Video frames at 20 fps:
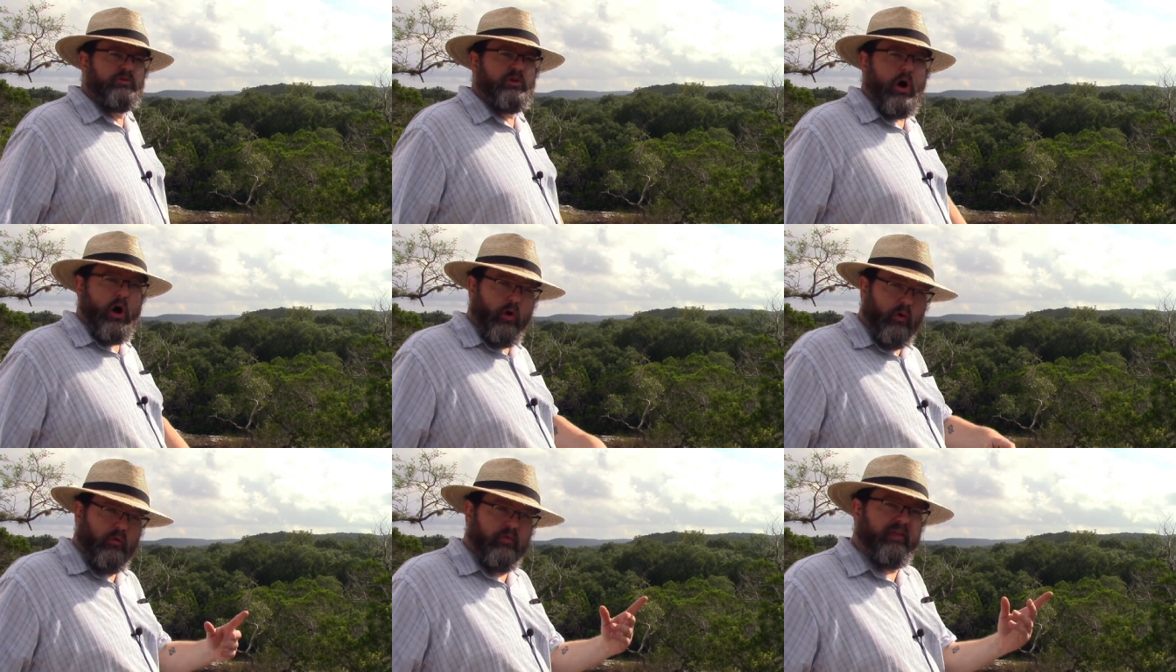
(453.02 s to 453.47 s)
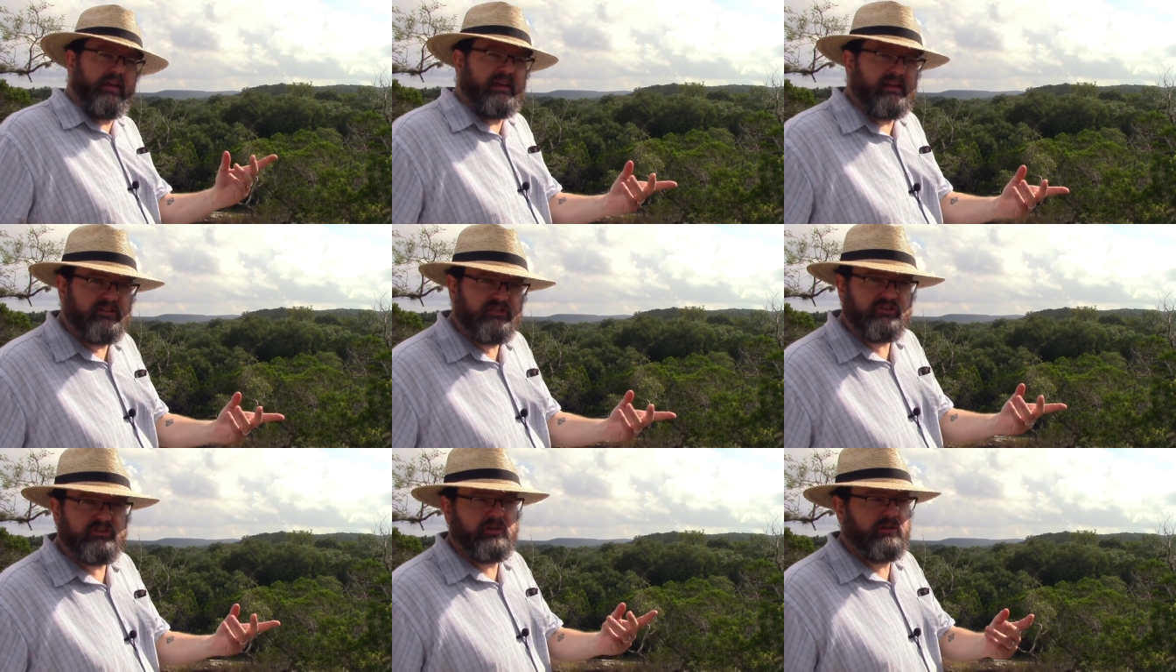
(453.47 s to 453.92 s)
know
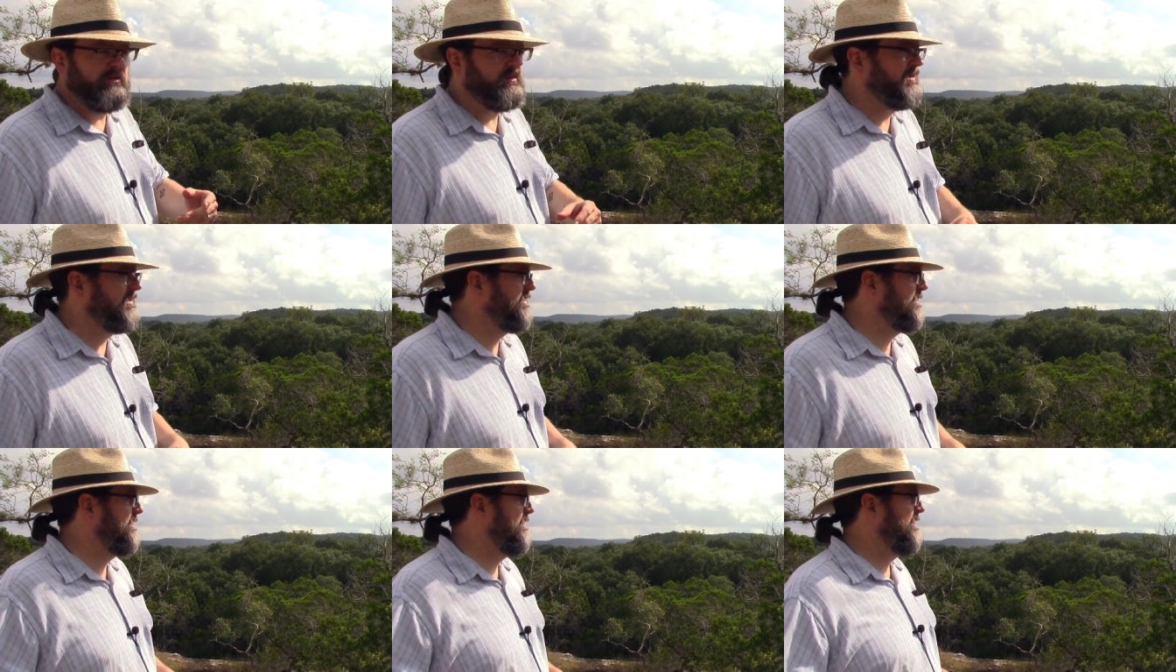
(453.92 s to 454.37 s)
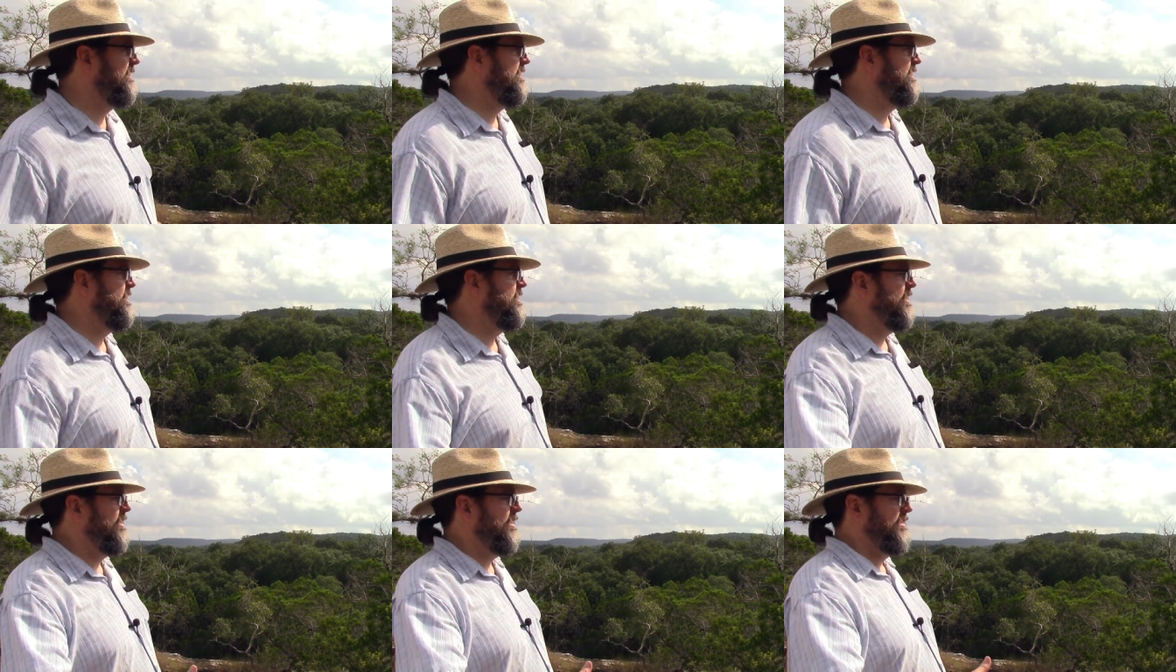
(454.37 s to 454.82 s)
this
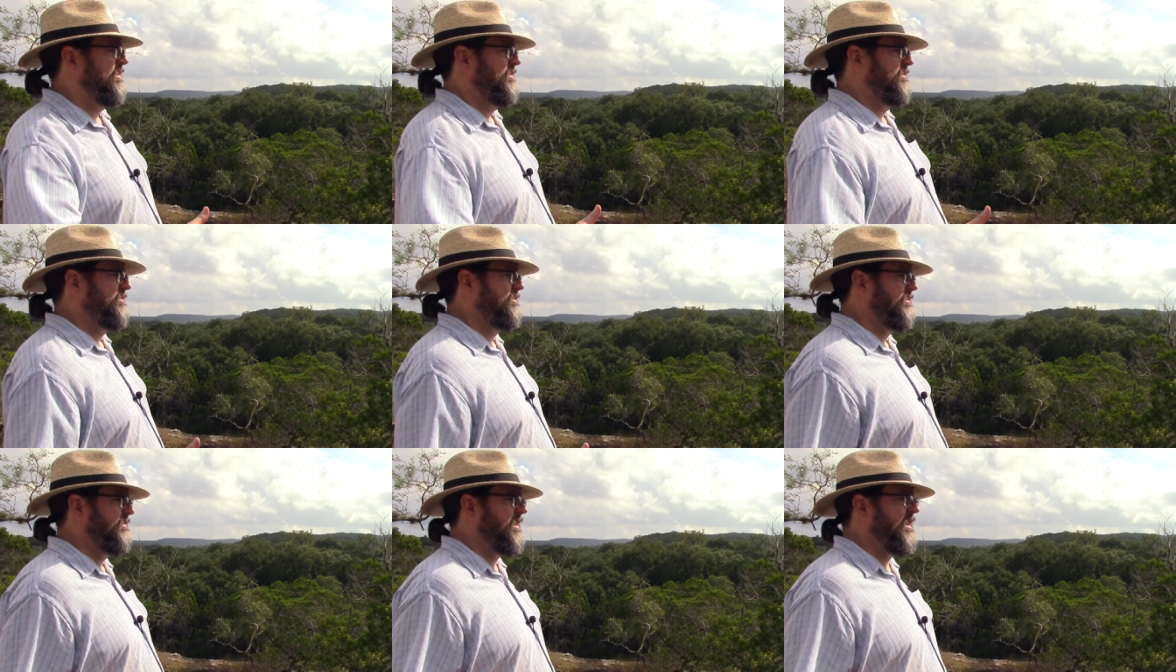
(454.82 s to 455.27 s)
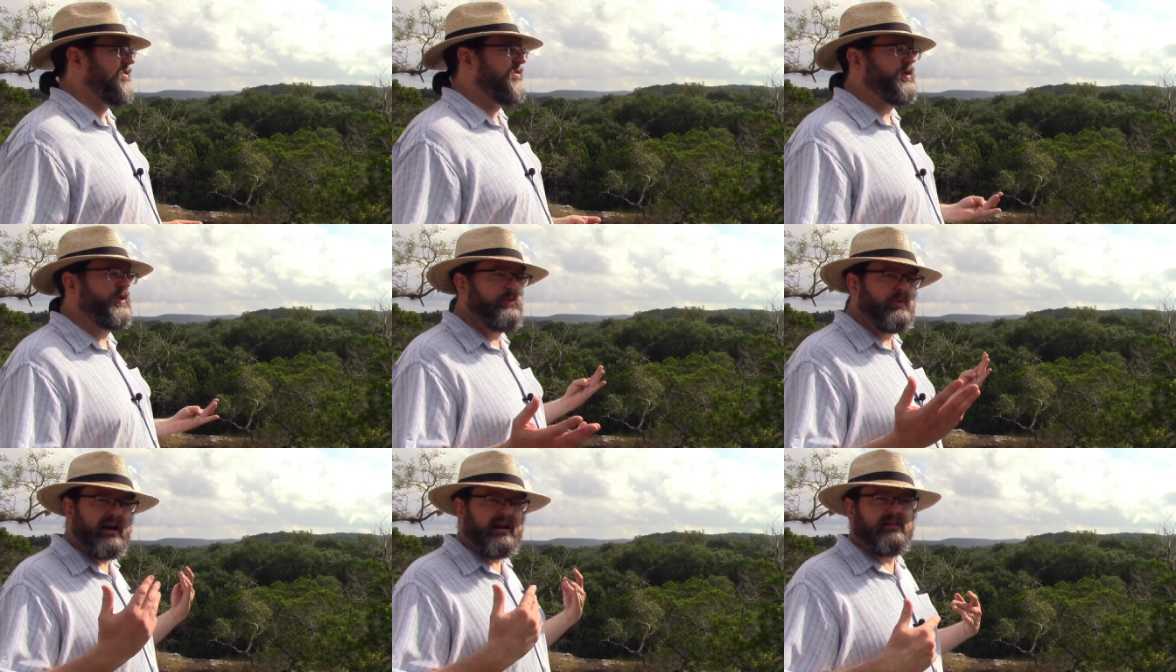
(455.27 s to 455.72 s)
right,
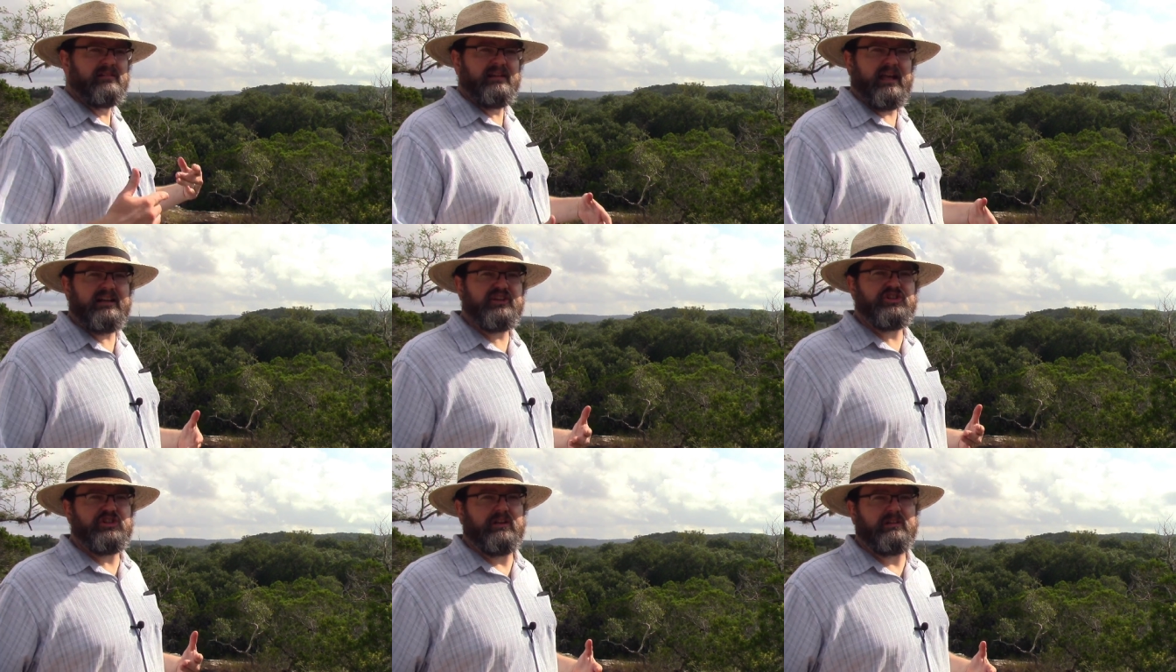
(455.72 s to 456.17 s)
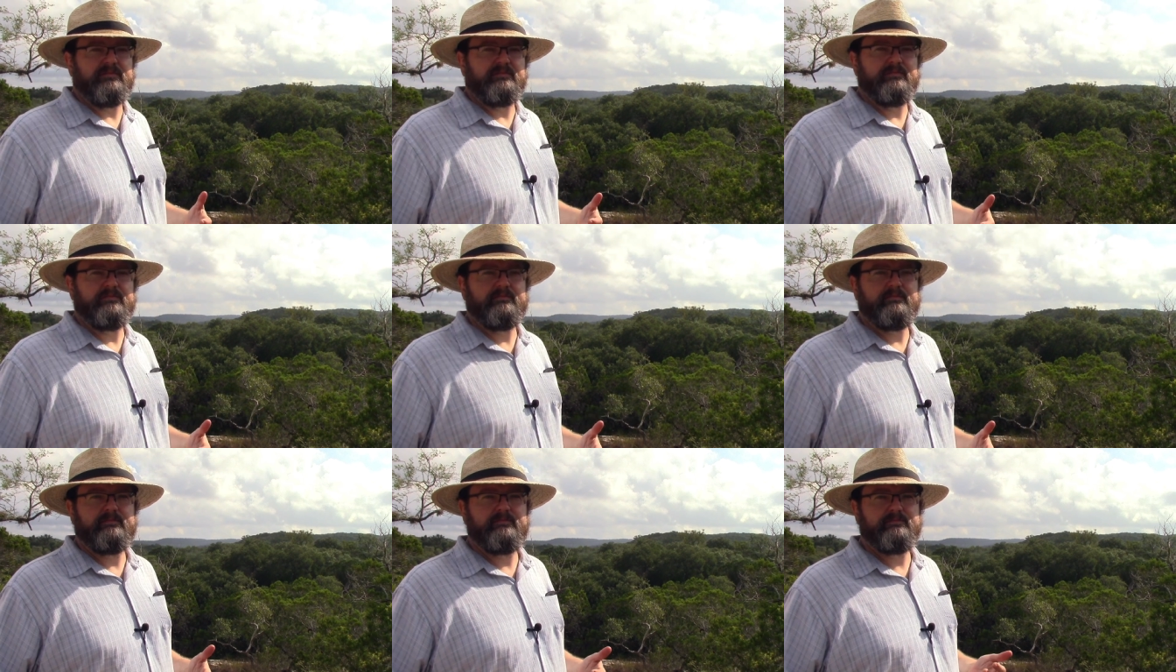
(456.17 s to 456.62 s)
through recollection.
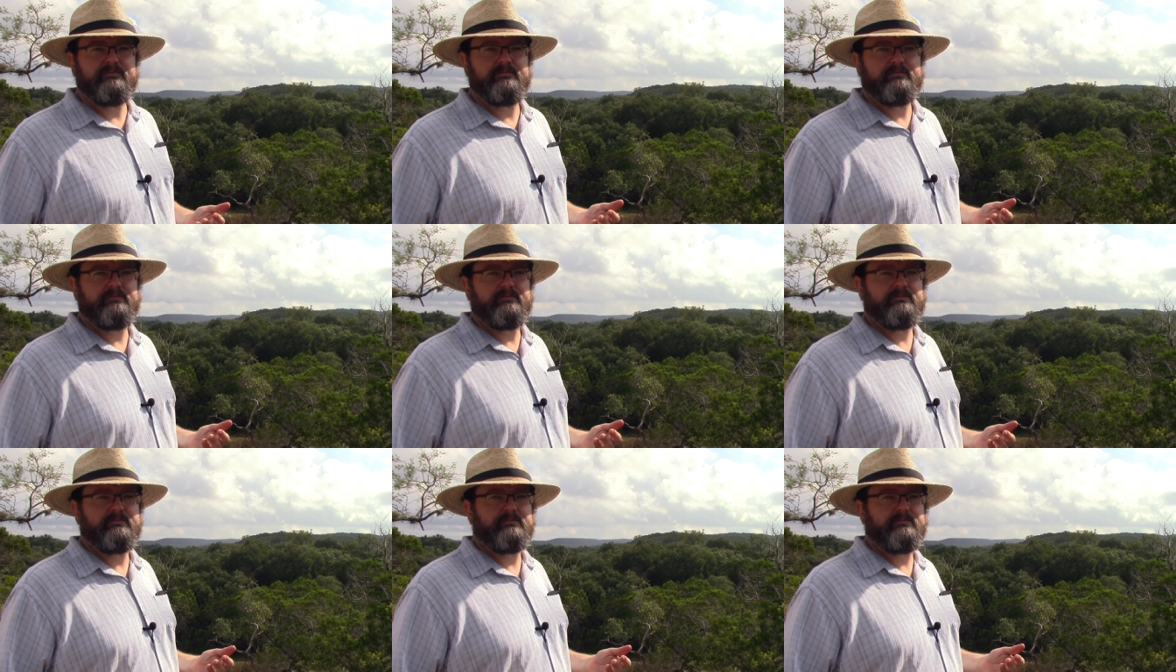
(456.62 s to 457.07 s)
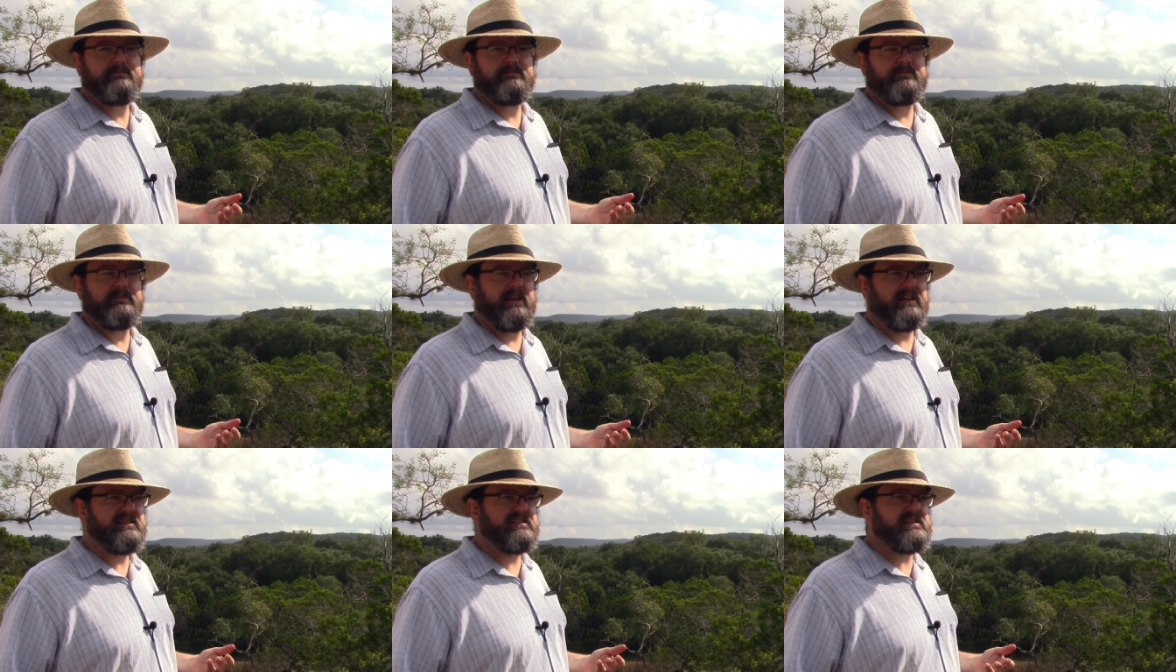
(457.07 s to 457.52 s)

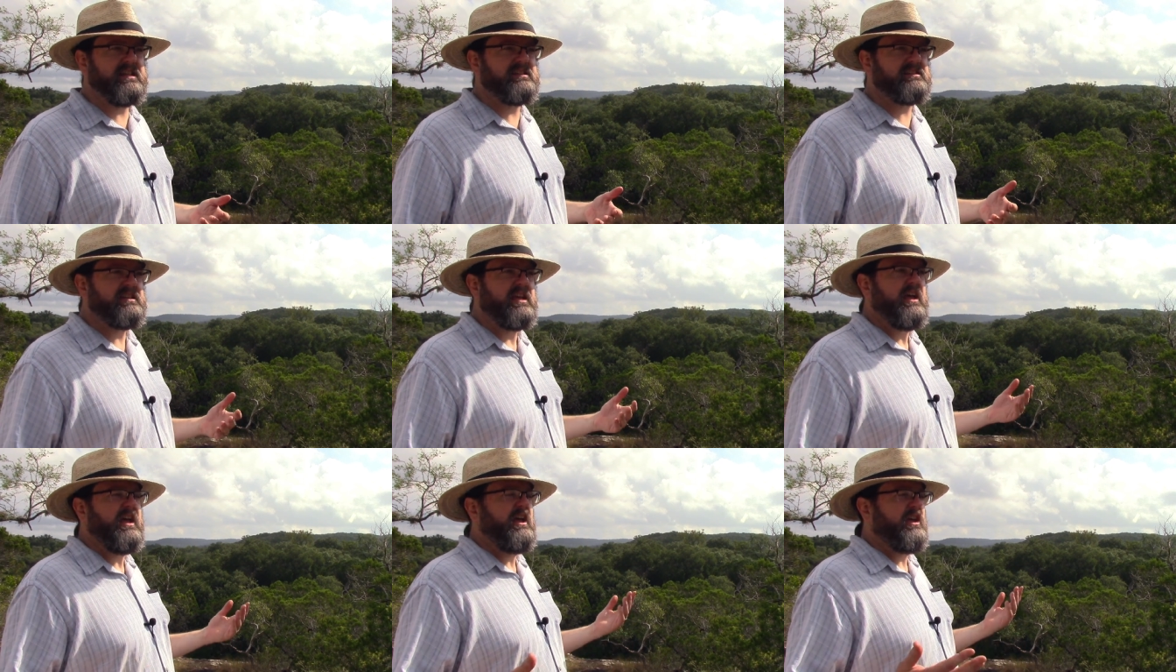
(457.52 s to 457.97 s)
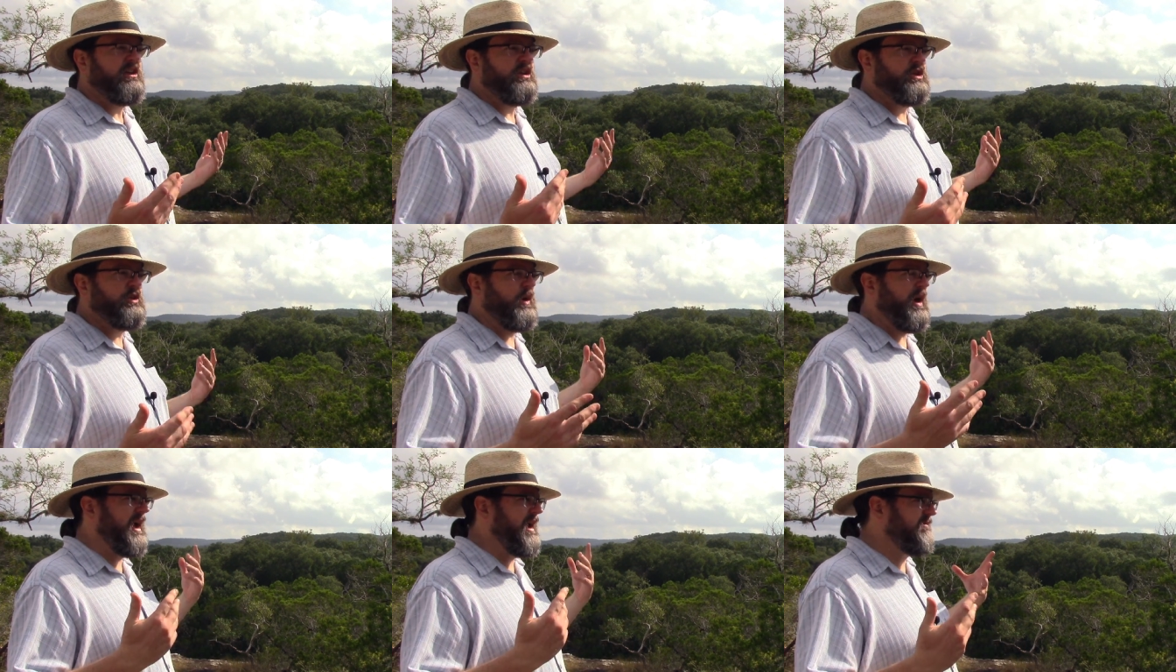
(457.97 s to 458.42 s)
And he says
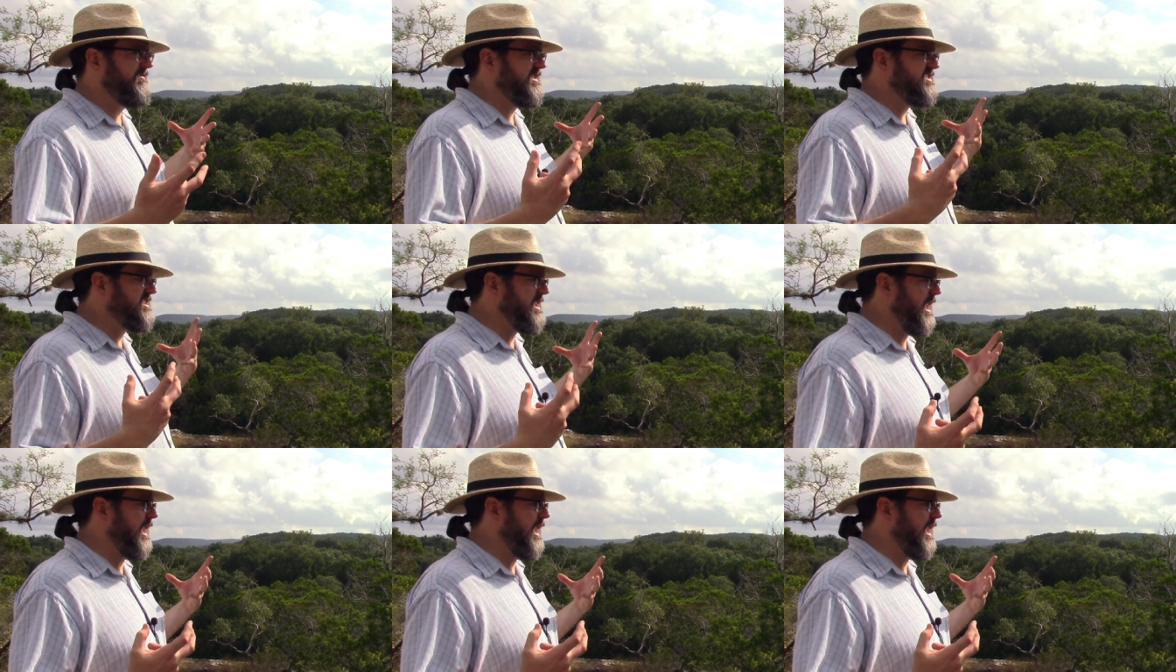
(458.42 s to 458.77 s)
you have this